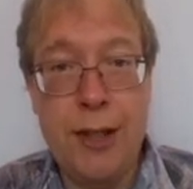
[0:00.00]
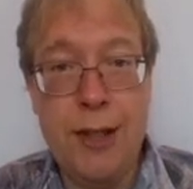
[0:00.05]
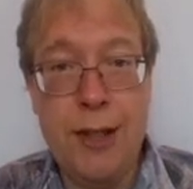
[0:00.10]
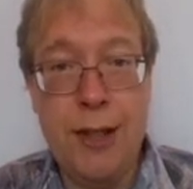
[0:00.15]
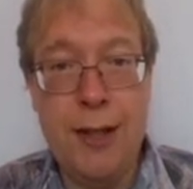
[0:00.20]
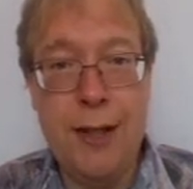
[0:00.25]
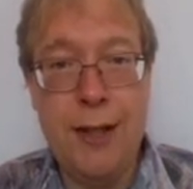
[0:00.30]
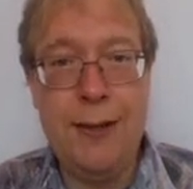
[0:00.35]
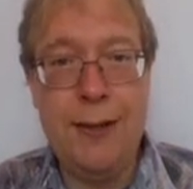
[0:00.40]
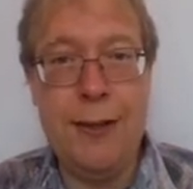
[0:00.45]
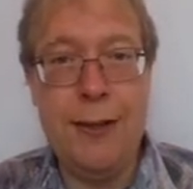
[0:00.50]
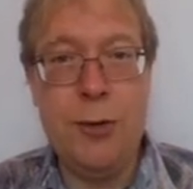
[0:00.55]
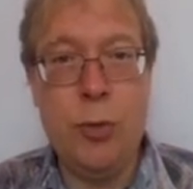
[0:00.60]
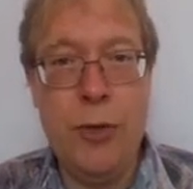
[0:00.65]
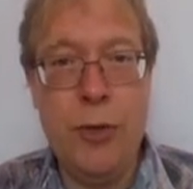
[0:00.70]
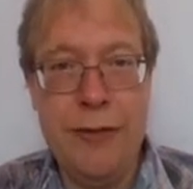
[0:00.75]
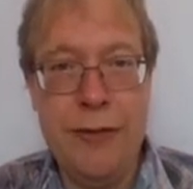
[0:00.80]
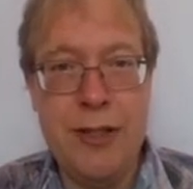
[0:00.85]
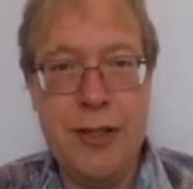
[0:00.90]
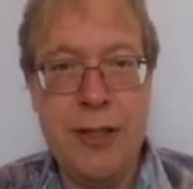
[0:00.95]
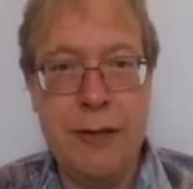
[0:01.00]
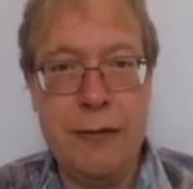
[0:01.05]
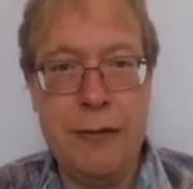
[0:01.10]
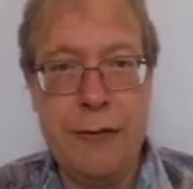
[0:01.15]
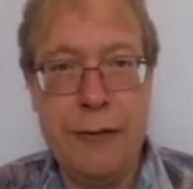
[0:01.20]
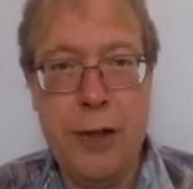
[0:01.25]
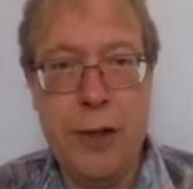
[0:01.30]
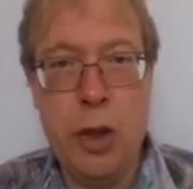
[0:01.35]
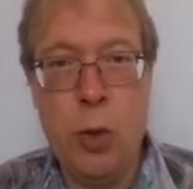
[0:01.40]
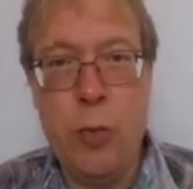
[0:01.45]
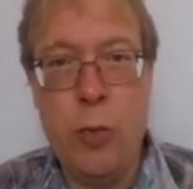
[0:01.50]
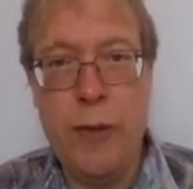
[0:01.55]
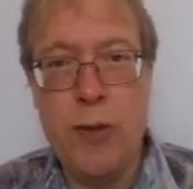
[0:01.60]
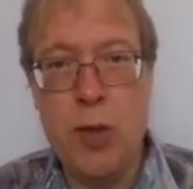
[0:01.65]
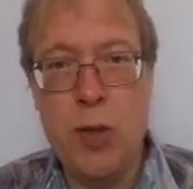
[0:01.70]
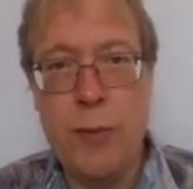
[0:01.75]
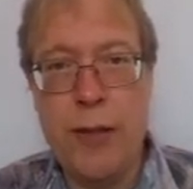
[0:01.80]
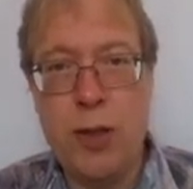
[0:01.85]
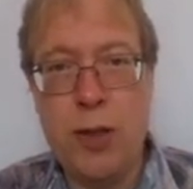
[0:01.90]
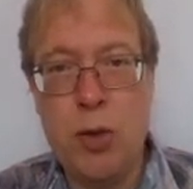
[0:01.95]
The derivative of Q with
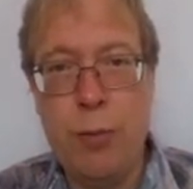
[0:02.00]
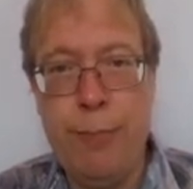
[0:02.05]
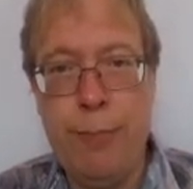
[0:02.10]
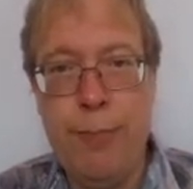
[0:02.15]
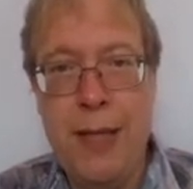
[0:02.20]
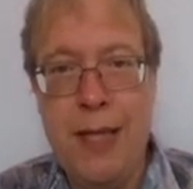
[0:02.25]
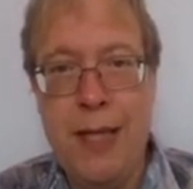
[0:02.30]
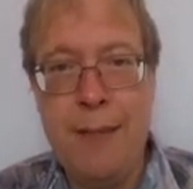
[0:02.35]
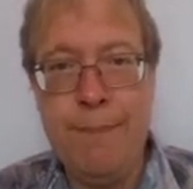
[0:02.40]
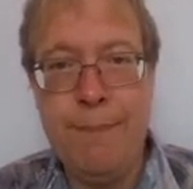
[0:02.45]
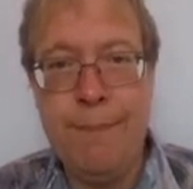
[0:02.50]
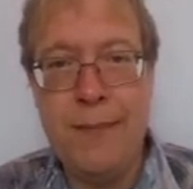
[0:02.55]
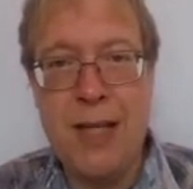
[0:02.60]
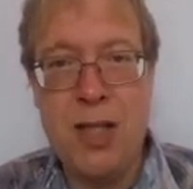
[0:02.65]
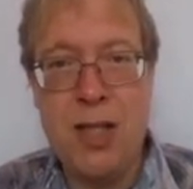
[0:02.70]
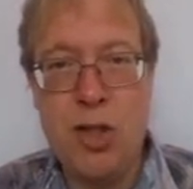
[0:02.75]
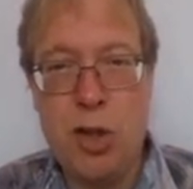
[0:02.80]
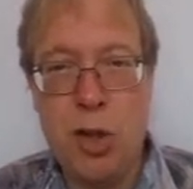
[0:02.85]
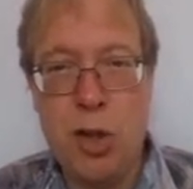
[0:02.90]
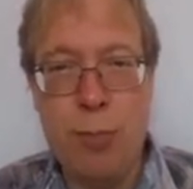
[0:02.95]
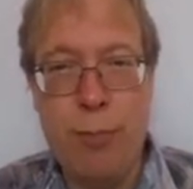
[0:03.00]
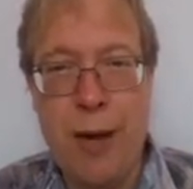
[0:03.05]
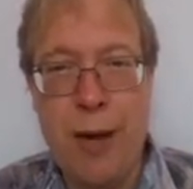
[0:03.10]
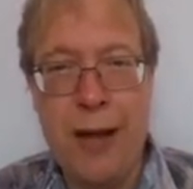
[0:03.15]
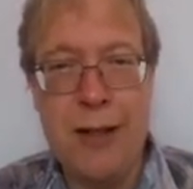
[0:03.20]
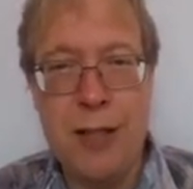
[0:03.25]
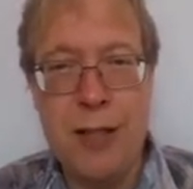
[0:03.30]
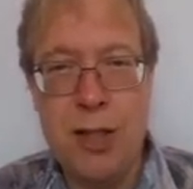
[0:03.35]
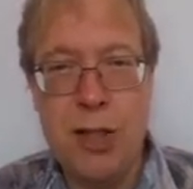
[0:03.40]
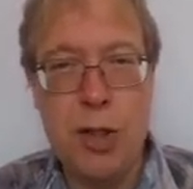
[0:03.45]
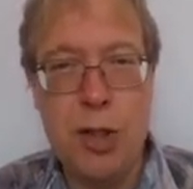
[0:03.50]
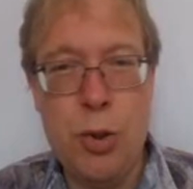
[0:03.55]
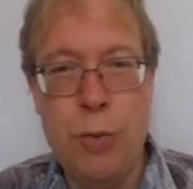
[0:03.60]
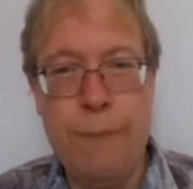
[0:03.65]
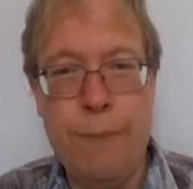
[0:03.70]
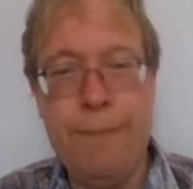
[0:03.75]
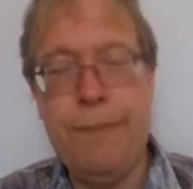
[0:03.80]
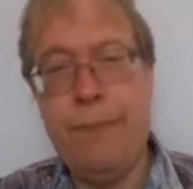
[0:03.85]
respect to P, that's just minus 2.